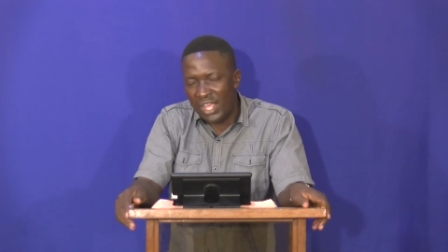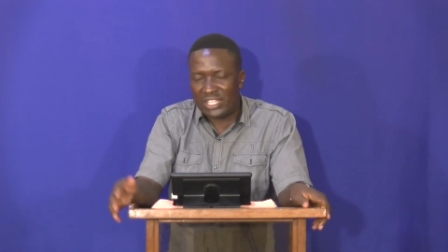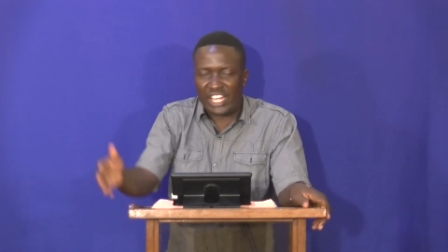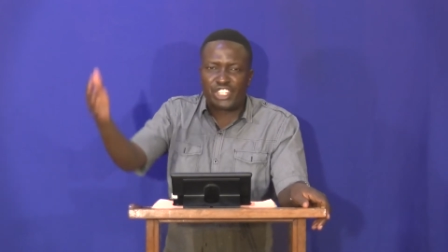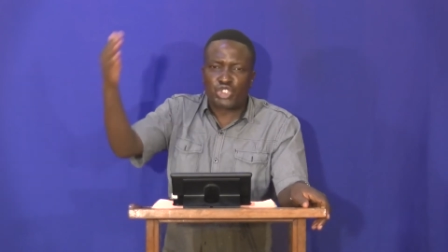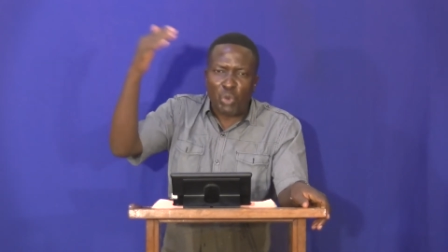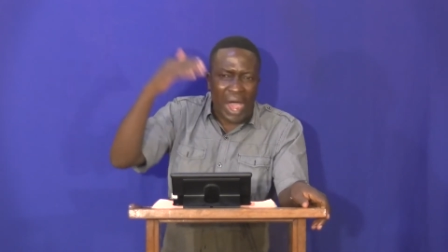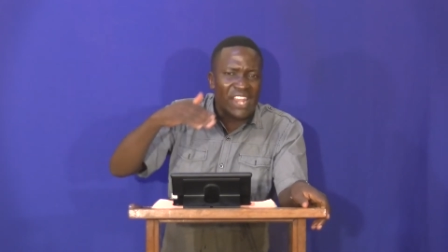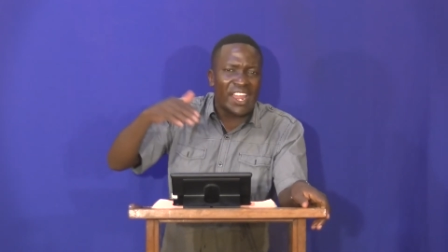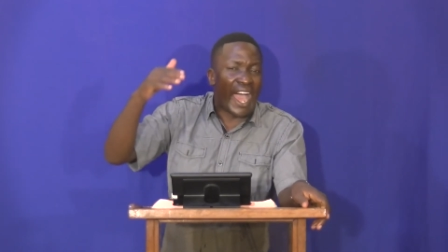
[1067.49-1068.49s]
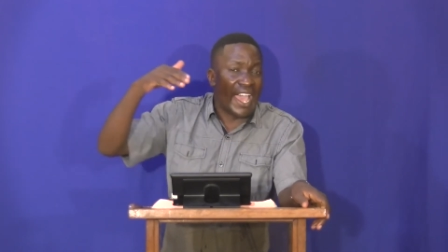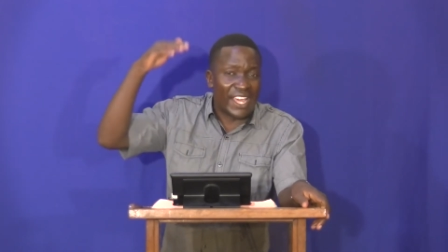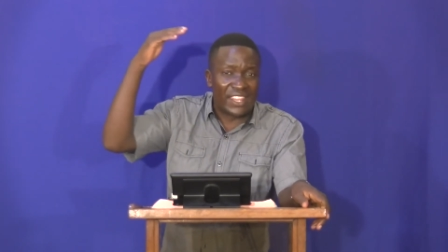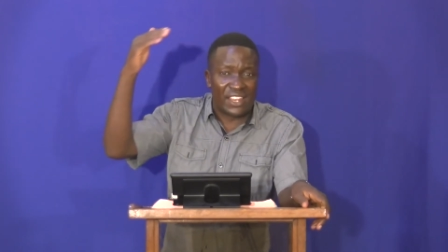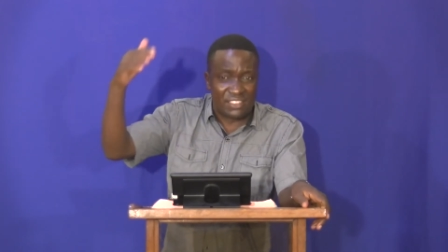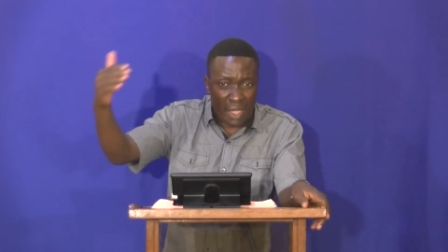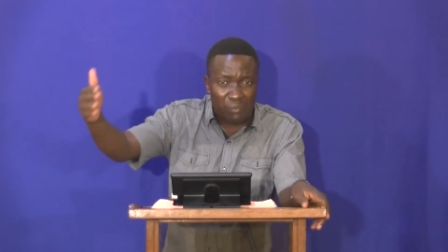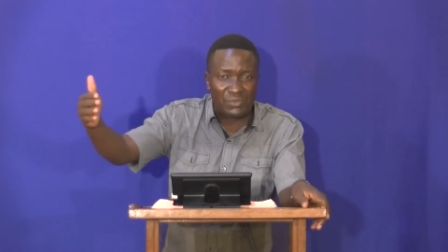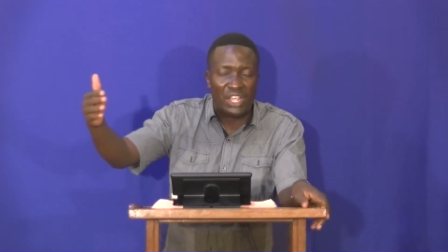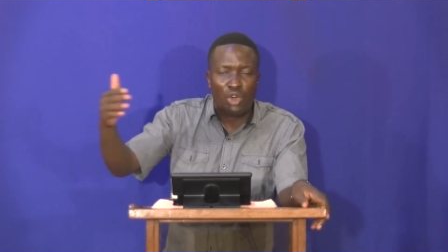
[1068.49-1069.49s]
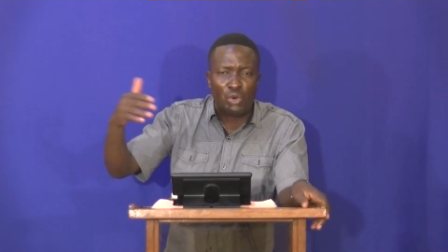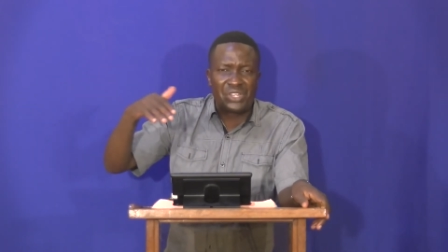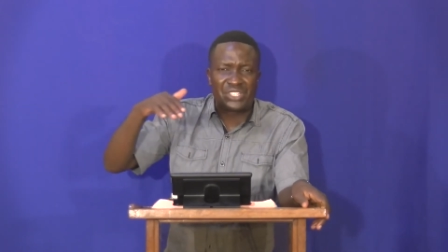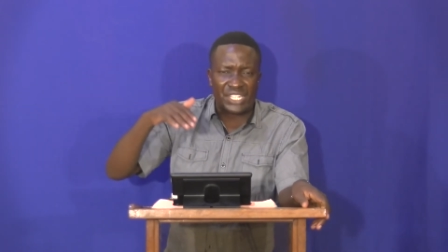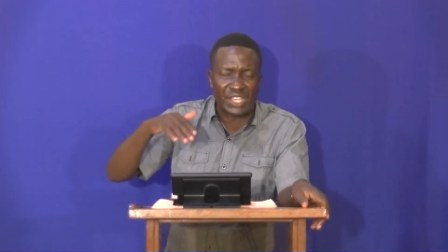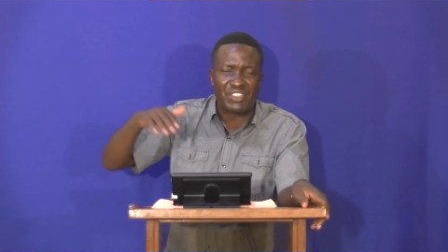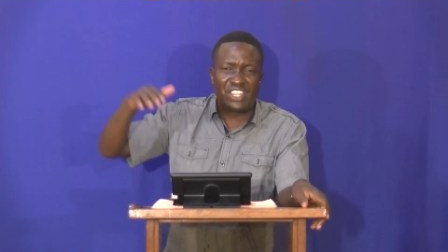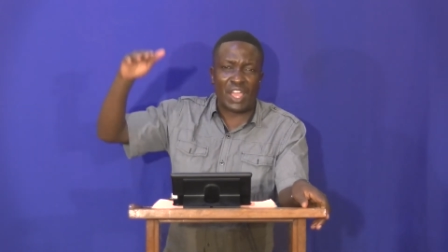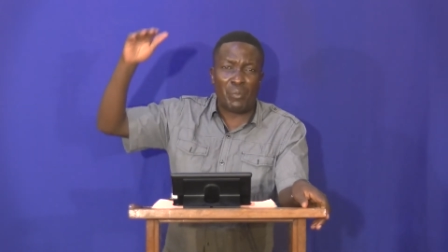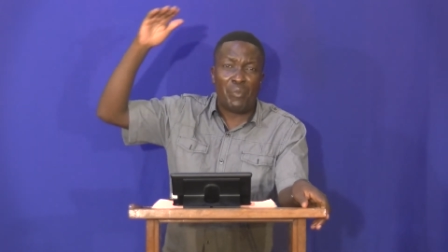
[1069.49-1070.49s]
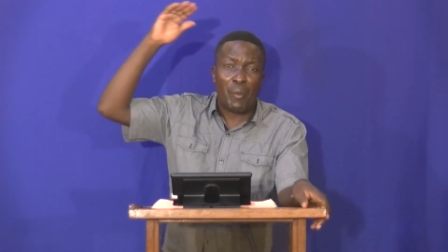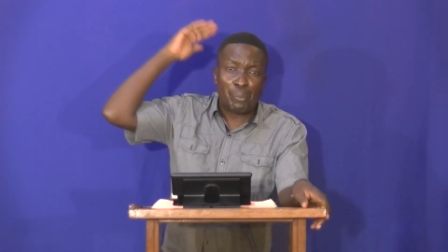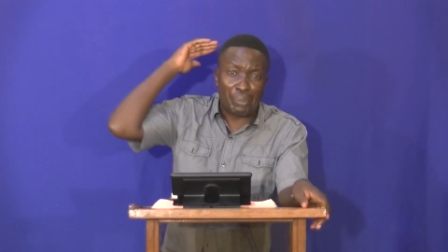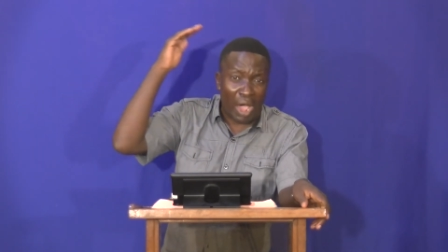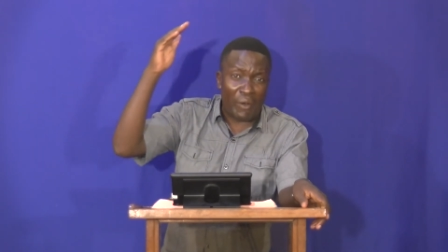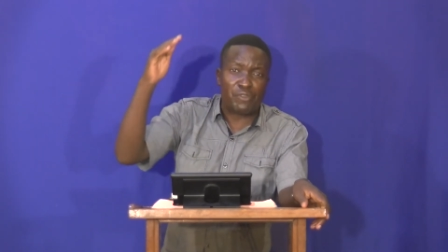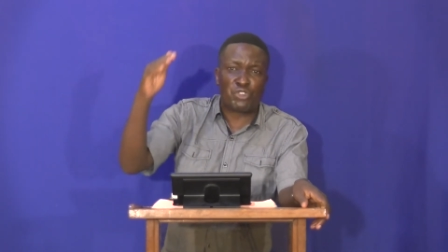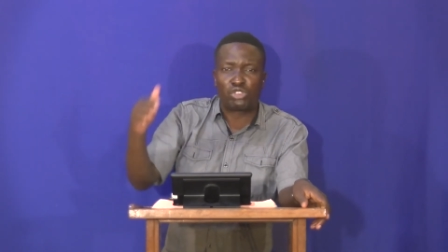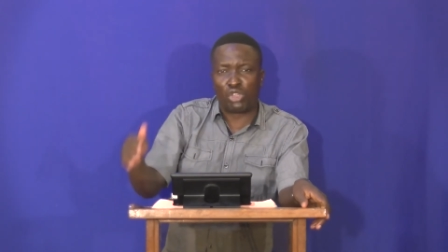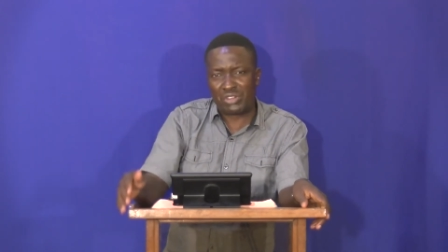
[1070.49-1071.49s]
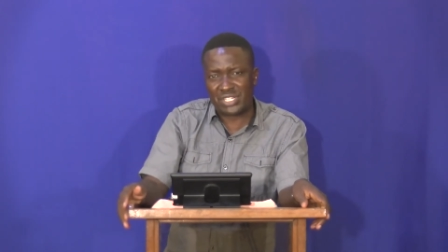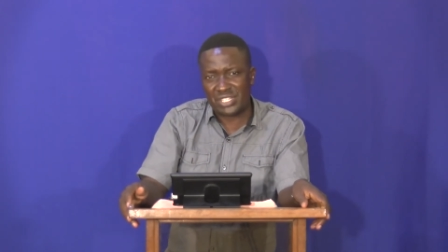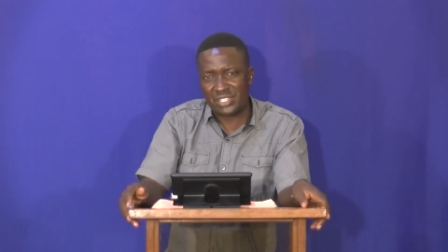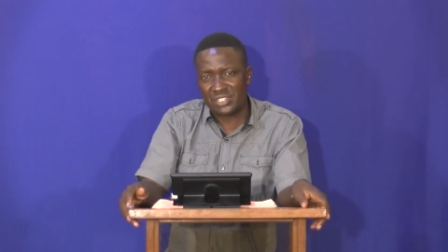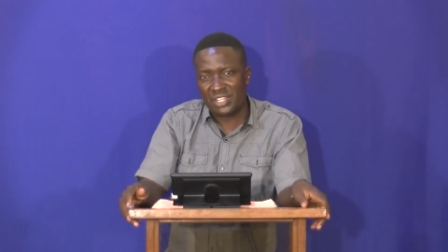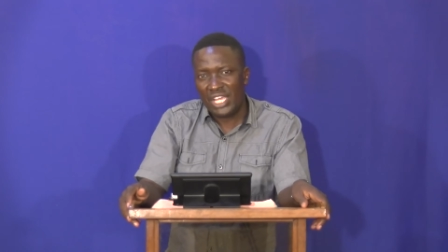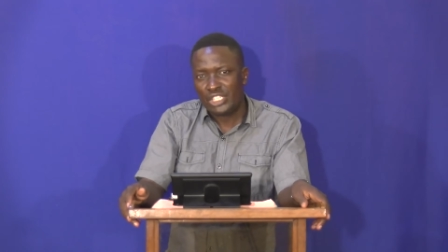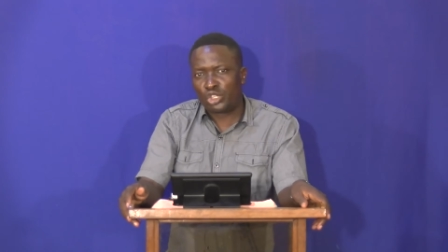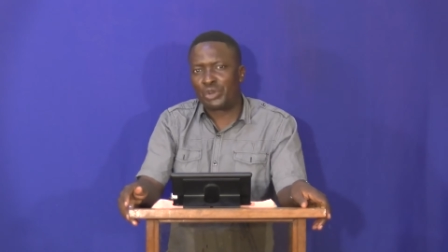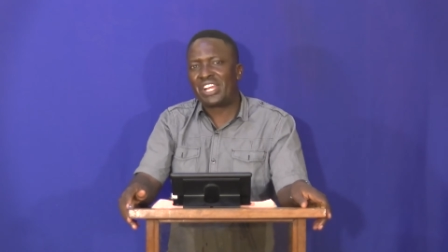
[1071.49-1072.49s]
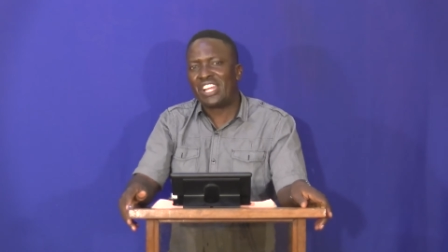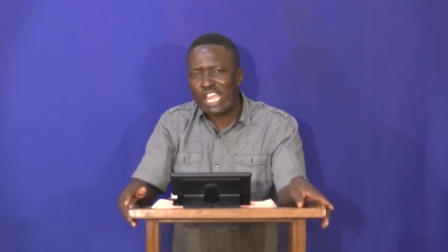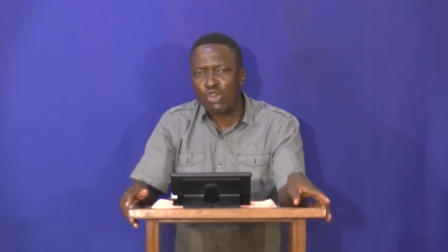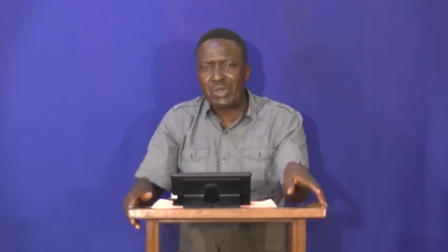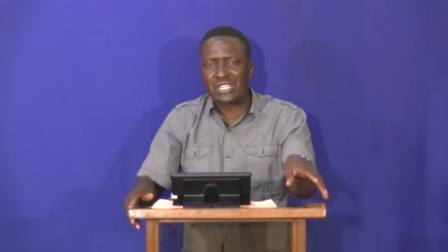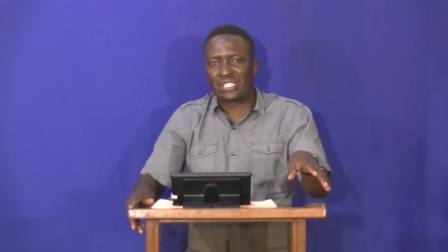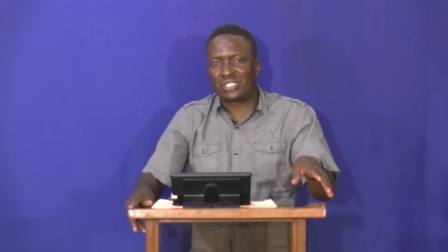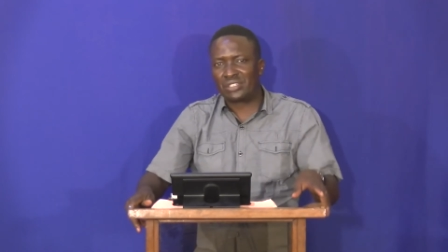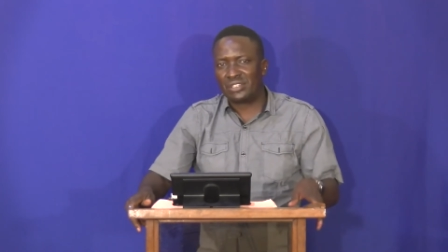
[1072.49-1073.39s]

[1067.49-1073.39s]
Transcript: There is one higher than them who is giving them powerful thoughts. So relinquish